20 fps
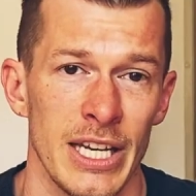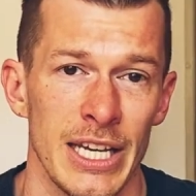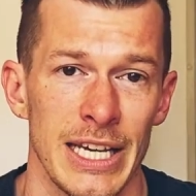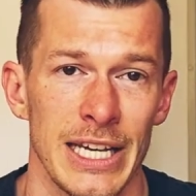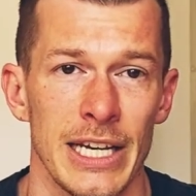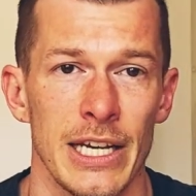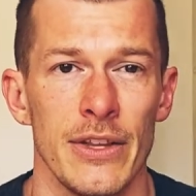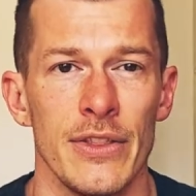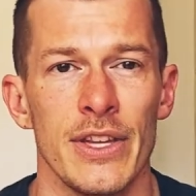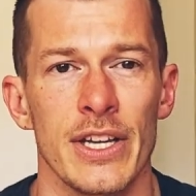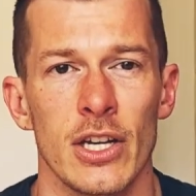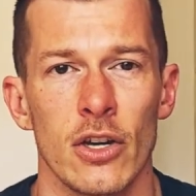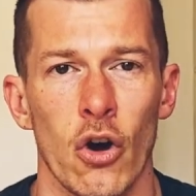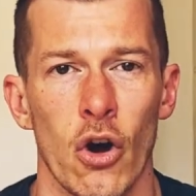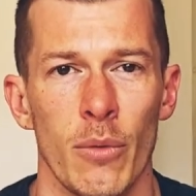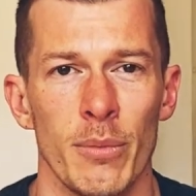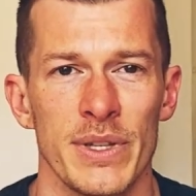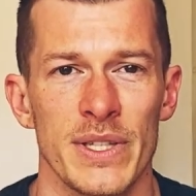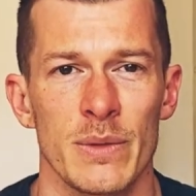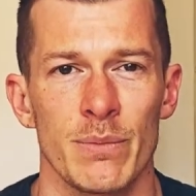in the
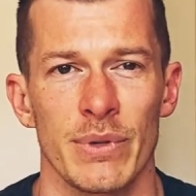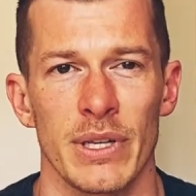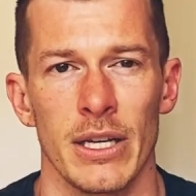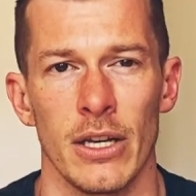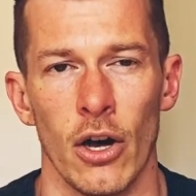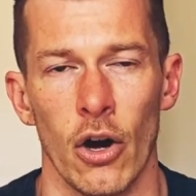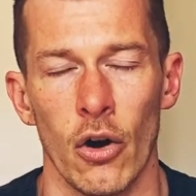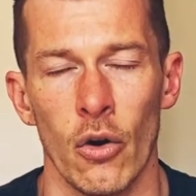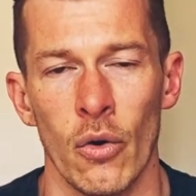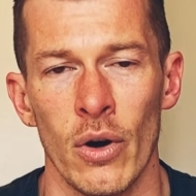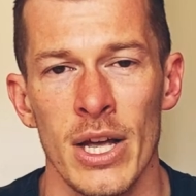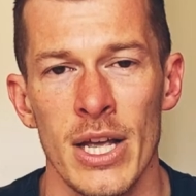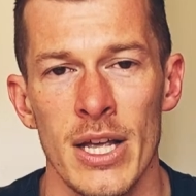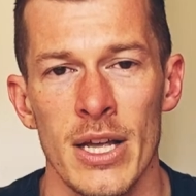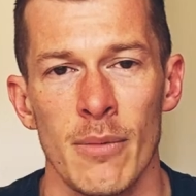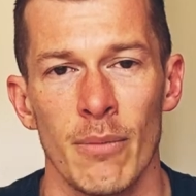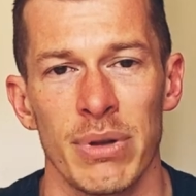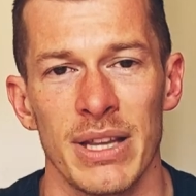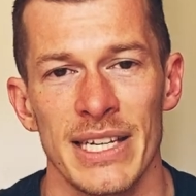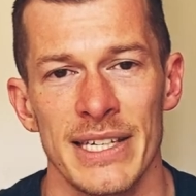comments below.
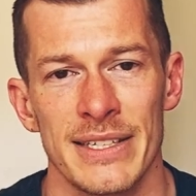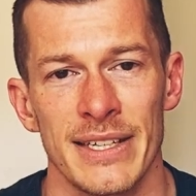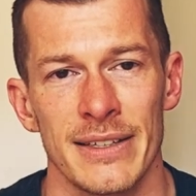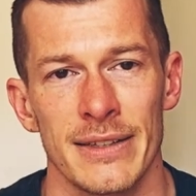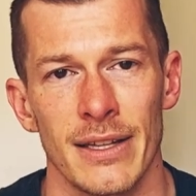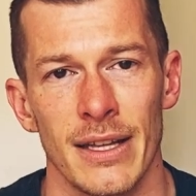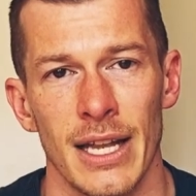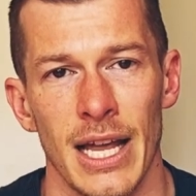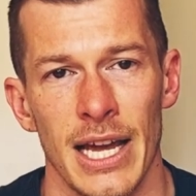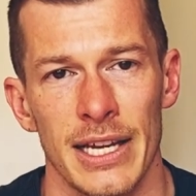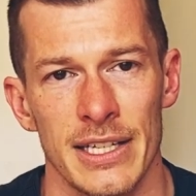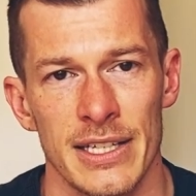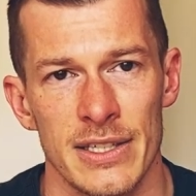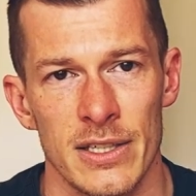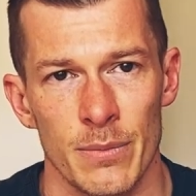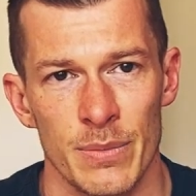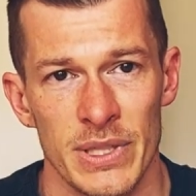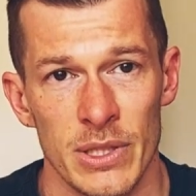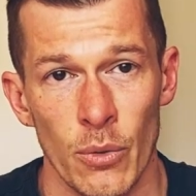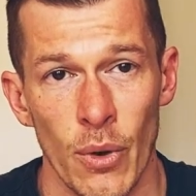Please hit the like and
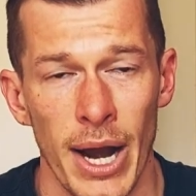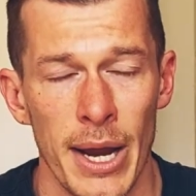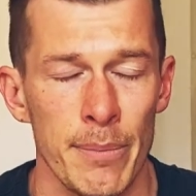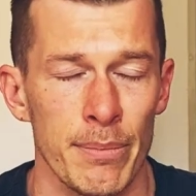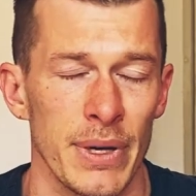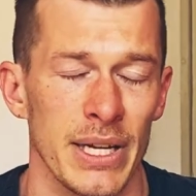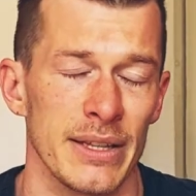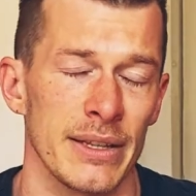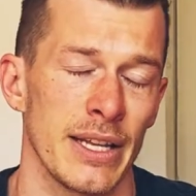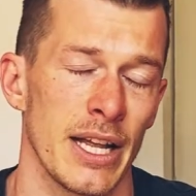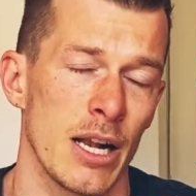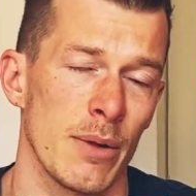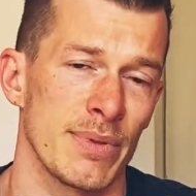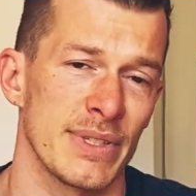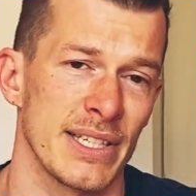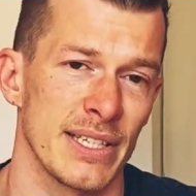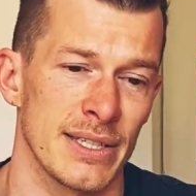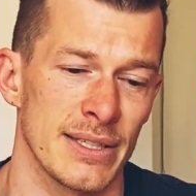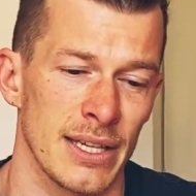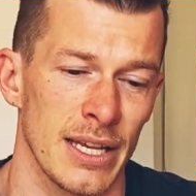subscribe button. Helps
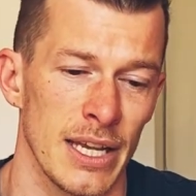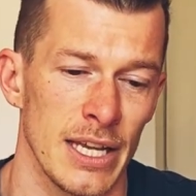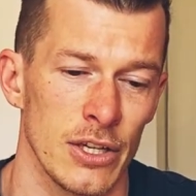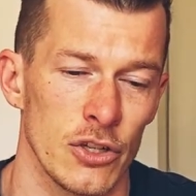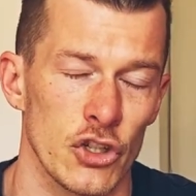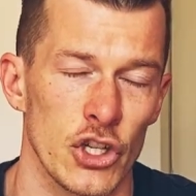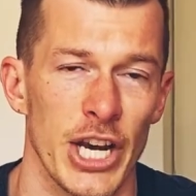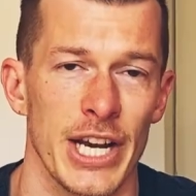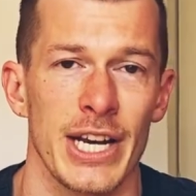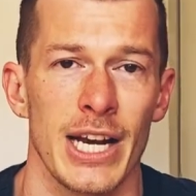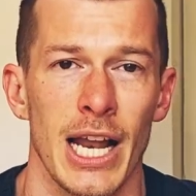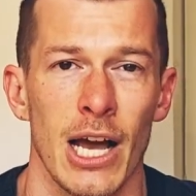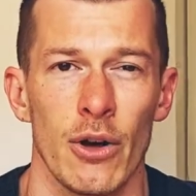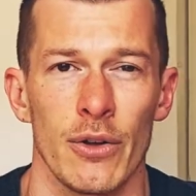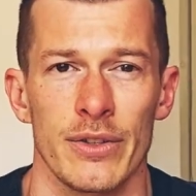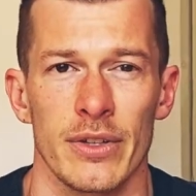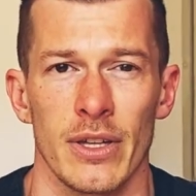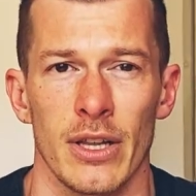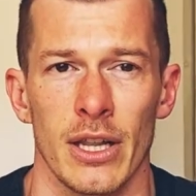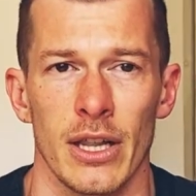this channel out
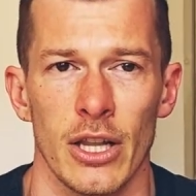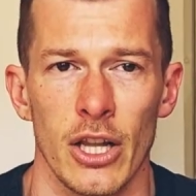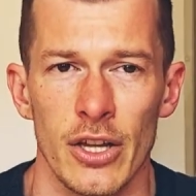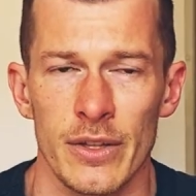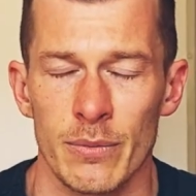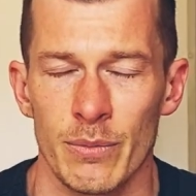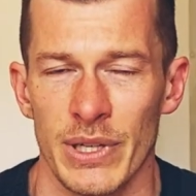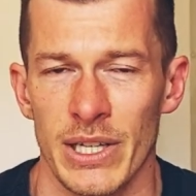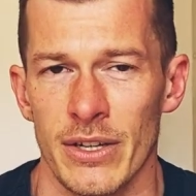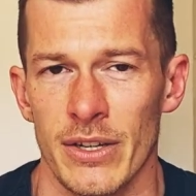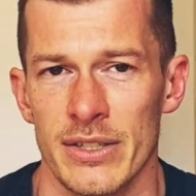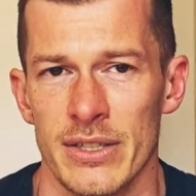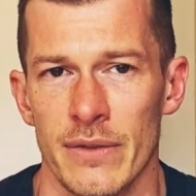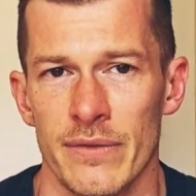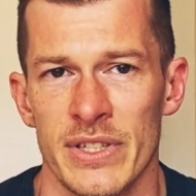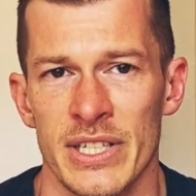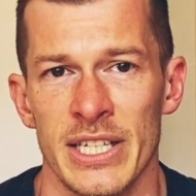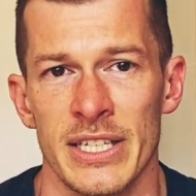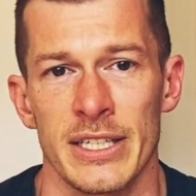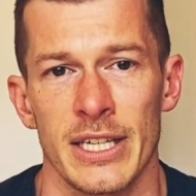a lot because I've
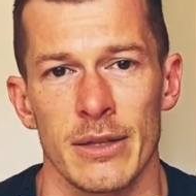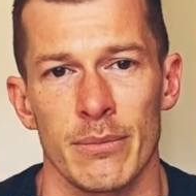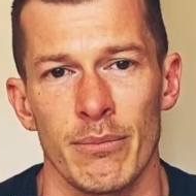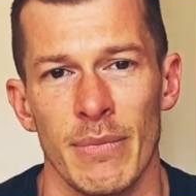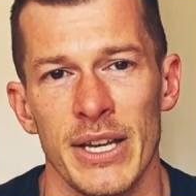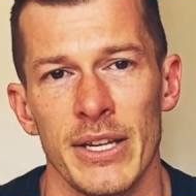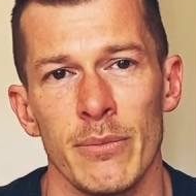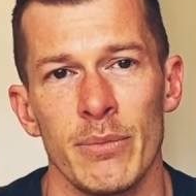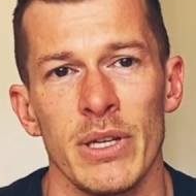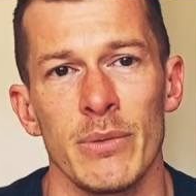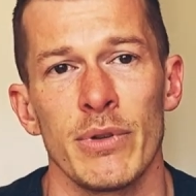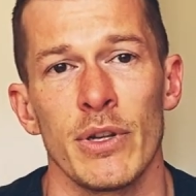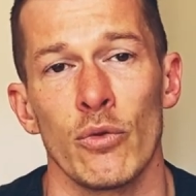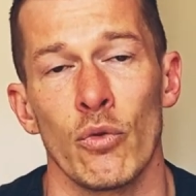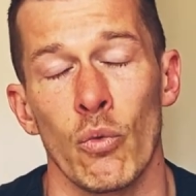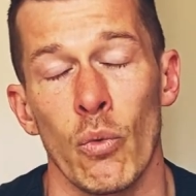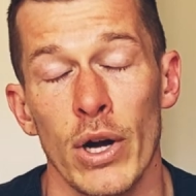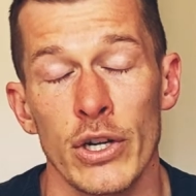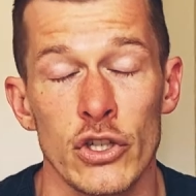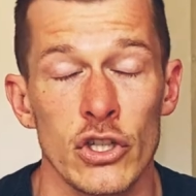seen that many people who
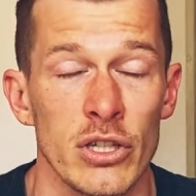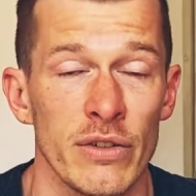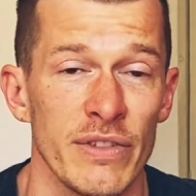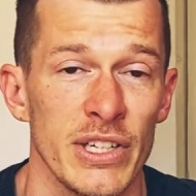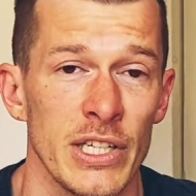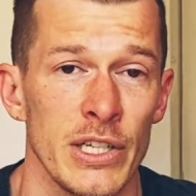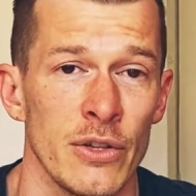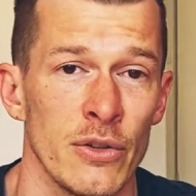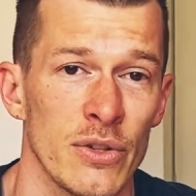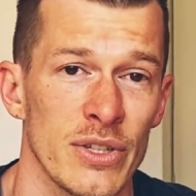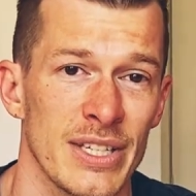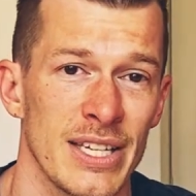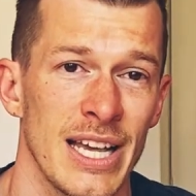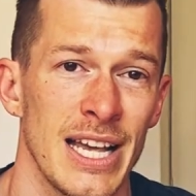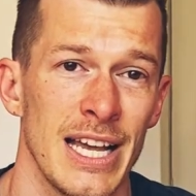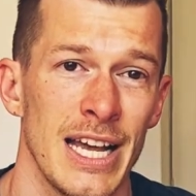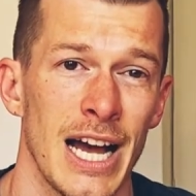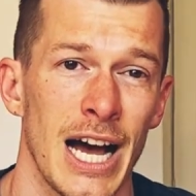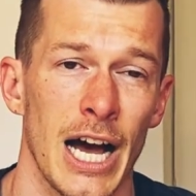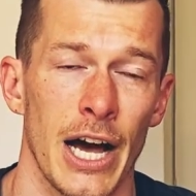watch the videos
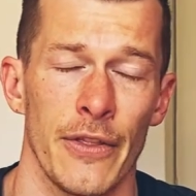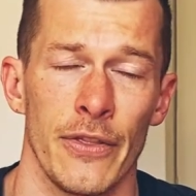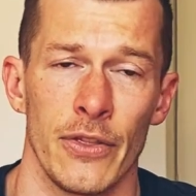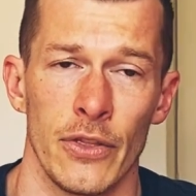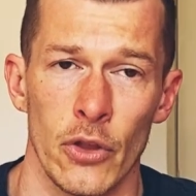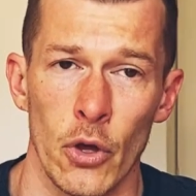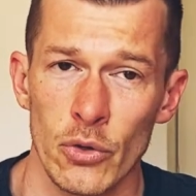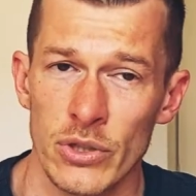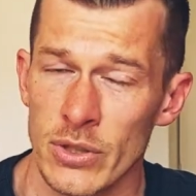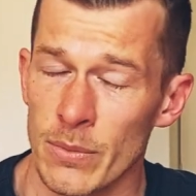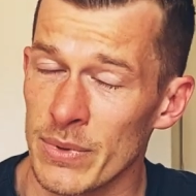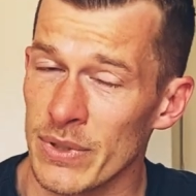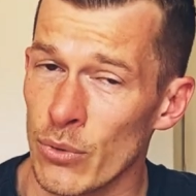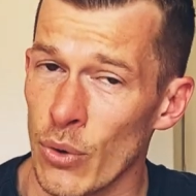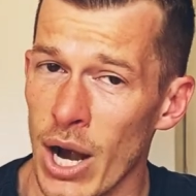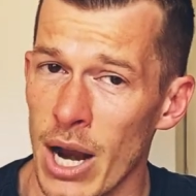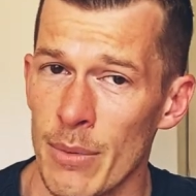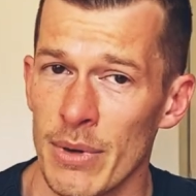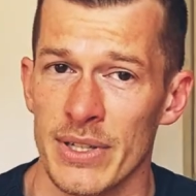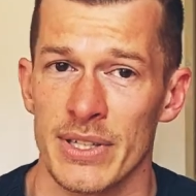are no
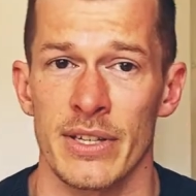subscribers.